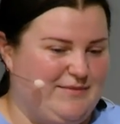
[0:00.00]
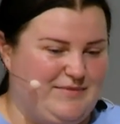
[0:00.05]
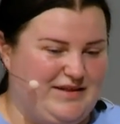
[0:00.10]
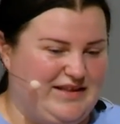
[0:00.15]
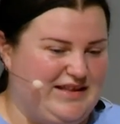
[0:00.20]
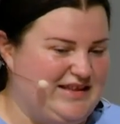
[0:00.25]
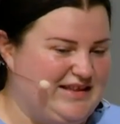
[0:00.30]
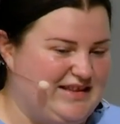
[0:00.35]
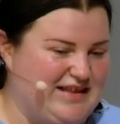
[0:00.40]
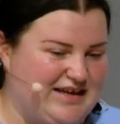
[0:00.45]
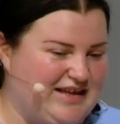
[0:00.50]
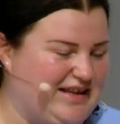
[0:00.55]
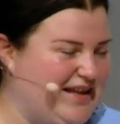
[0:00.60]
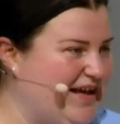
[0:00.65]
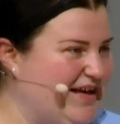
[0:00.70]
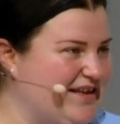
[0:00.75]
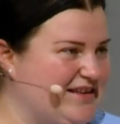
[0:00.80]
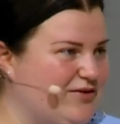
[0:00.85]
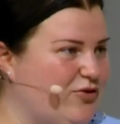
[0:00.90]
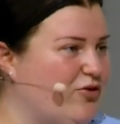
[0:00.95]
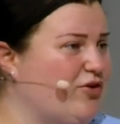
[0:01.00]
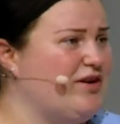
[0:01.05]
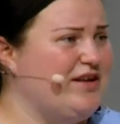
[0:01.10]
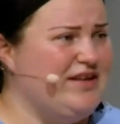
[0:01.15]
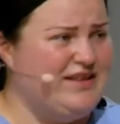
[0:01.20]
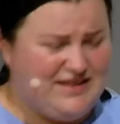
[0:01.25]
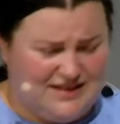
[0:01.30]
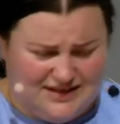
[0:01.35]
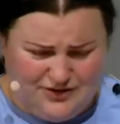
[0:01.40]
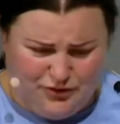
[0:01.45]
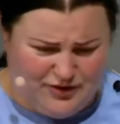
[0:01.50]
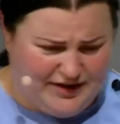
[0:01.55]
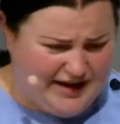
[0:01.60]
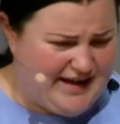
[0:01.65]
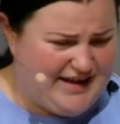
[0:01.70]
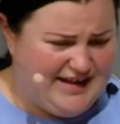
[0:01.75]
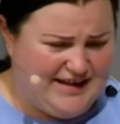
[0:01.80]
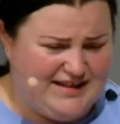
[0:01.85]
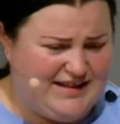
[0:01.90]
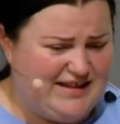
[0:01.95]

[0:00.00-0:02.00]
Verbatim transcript: them in internet or in okay